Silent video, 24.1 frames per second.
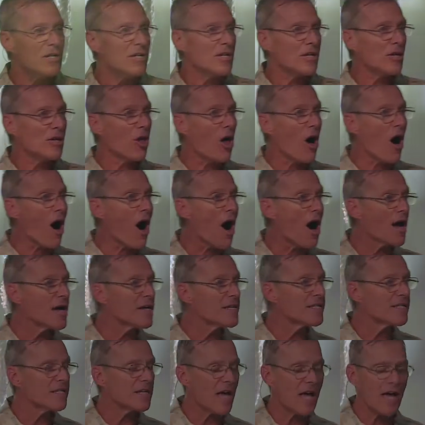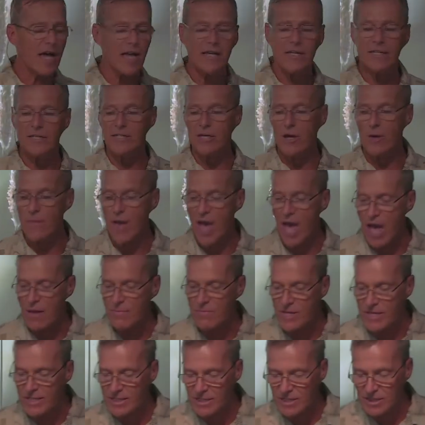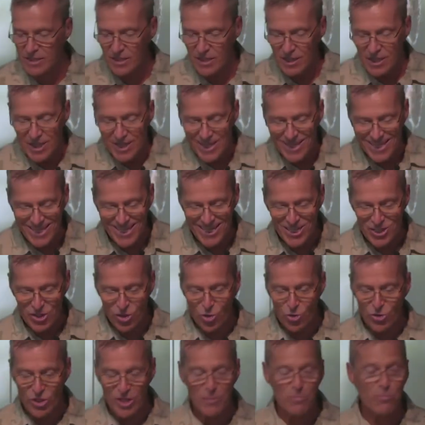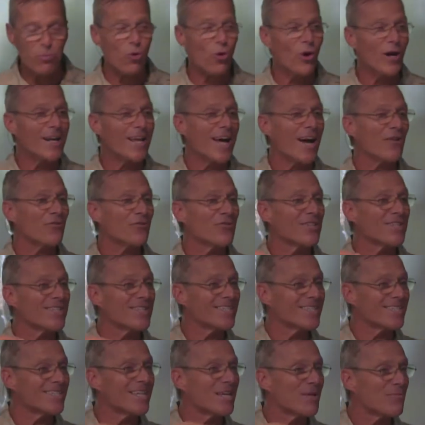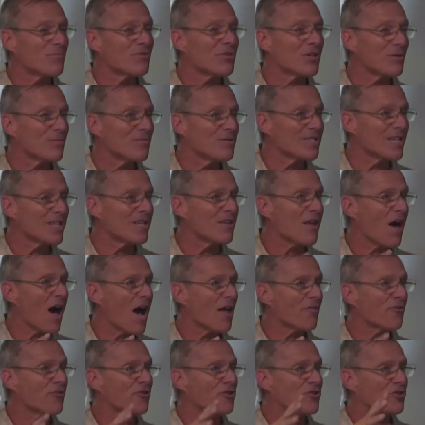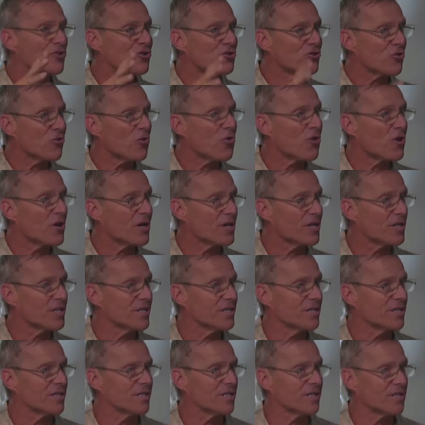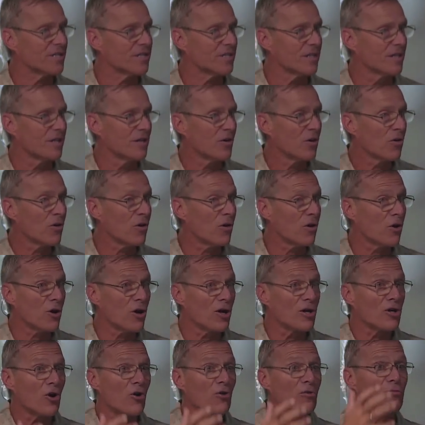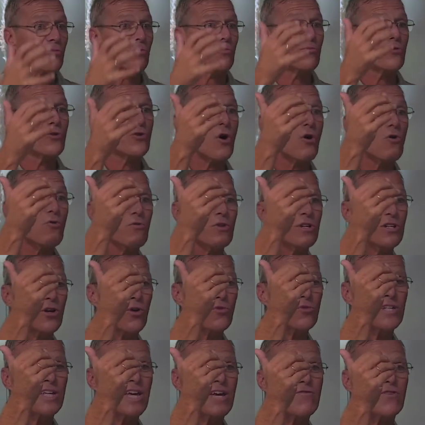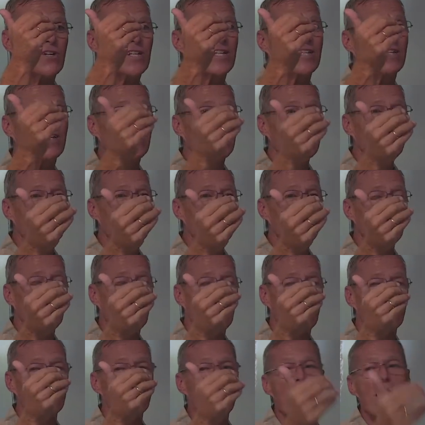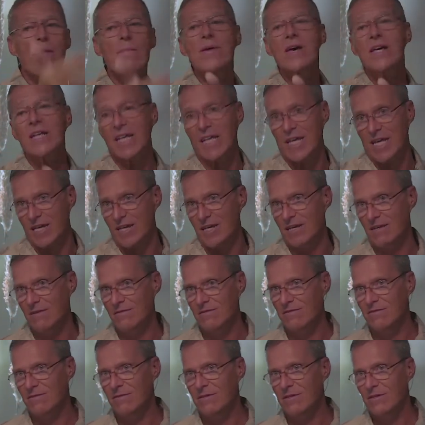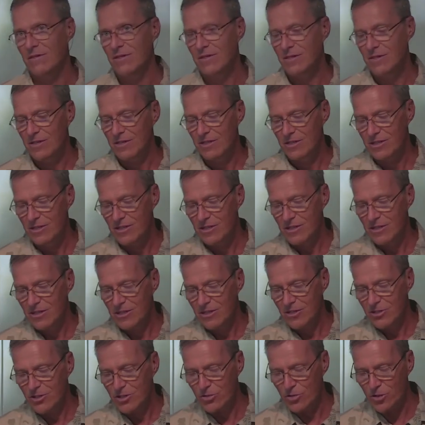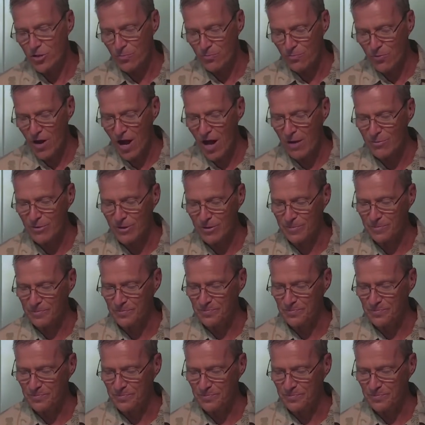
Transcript: laws and commandments, these only point out the symptoms and not the source, or, don't, don't, don't give a, a remedy to the problem.